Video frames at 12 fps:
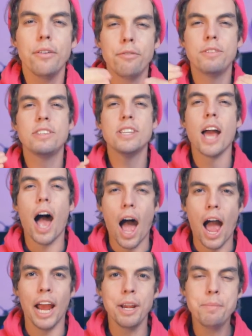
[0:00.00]
of
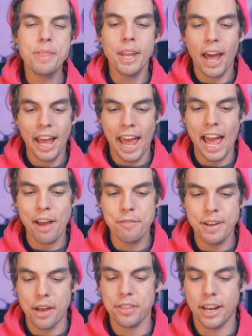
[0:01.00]
time that I have
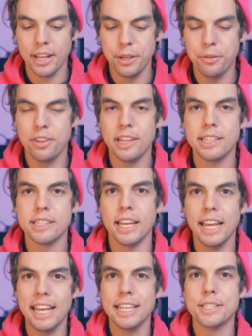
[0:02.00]
now that I use this
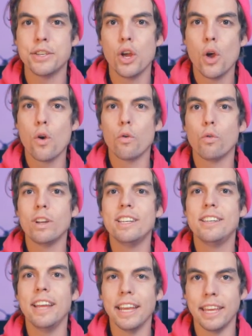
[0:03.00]
is
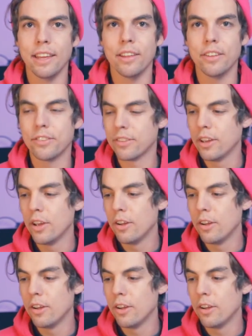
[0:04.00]
ridiculous.